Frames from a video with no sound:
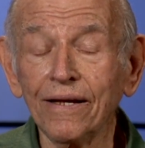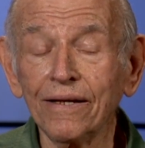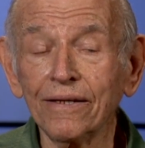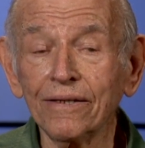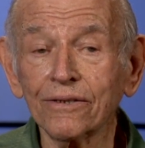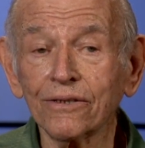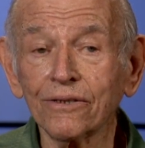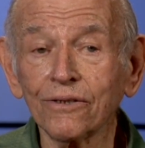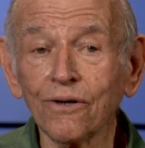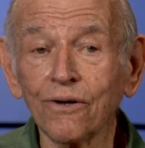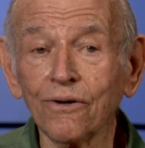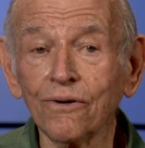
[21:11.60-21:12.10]

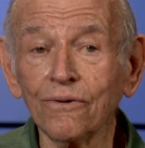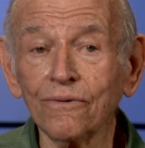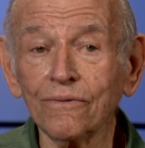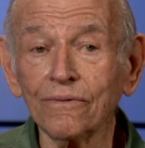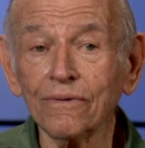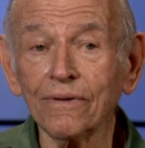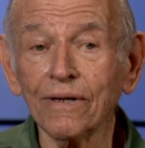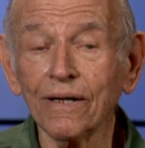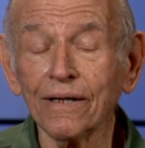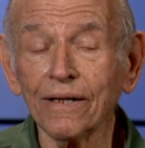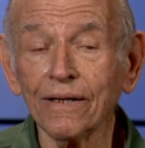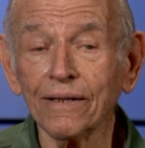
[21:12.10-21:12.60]
So
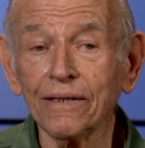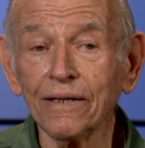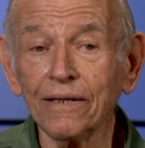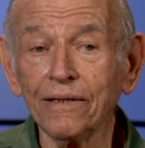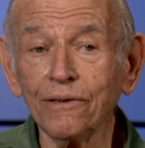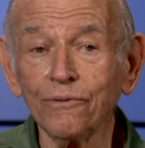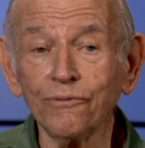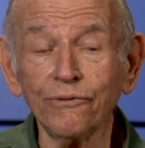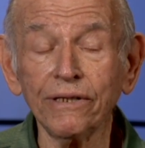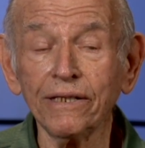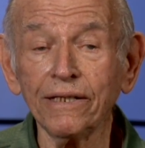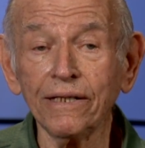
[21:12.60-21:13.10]

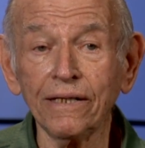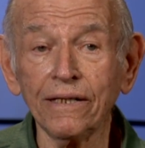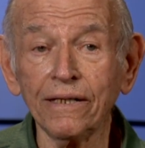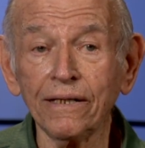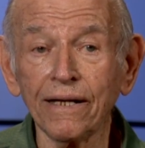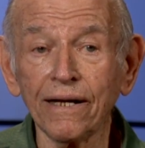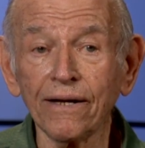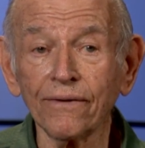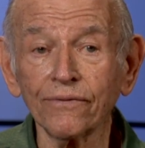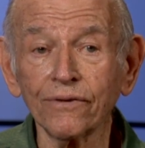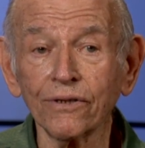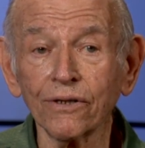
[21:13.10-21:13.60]
you really didn't
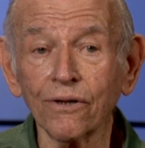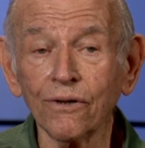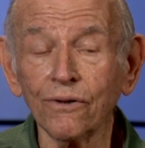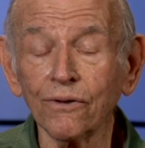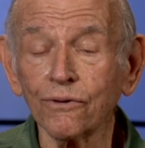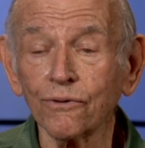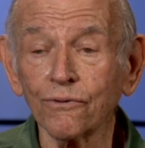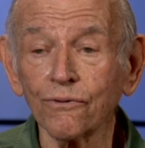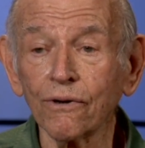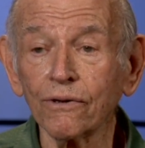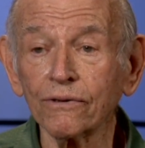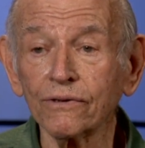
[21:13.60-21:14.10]
have to go
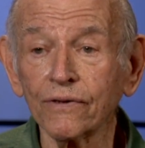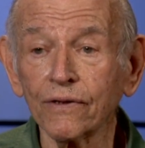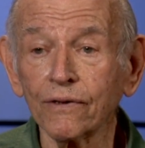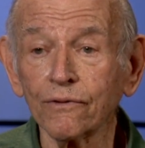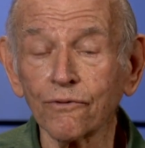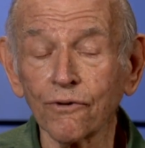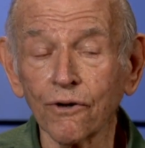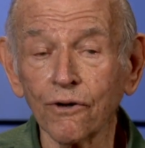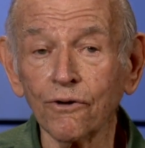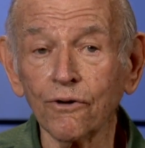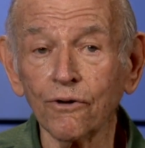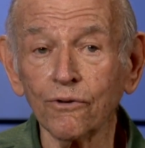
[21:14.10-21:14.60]
to Roselle
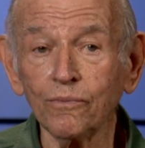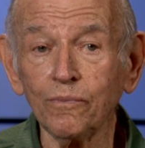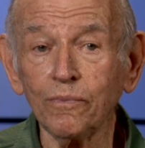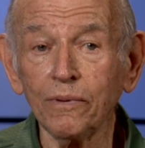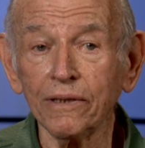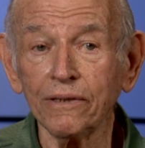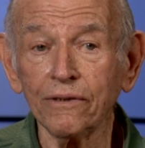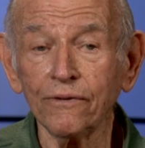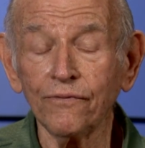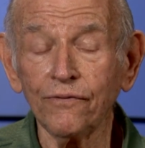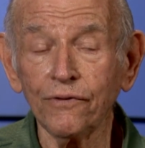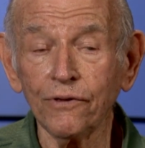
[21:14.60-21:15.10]
Road,
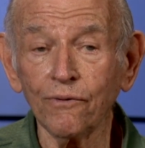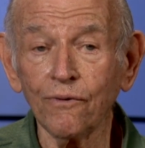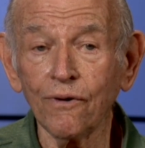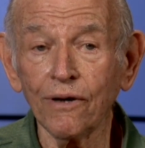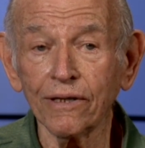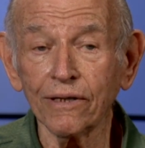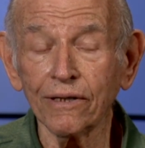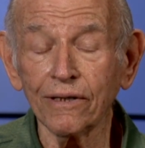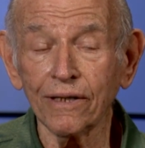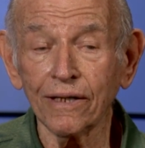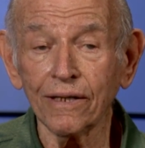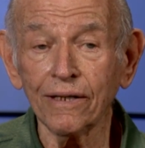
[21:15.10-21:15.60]
but if you
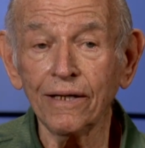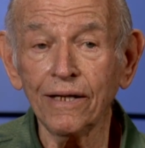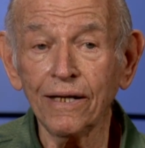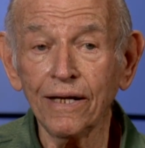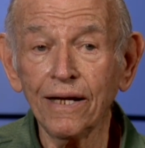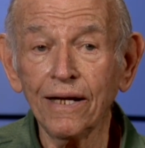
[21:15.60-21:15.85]
wanted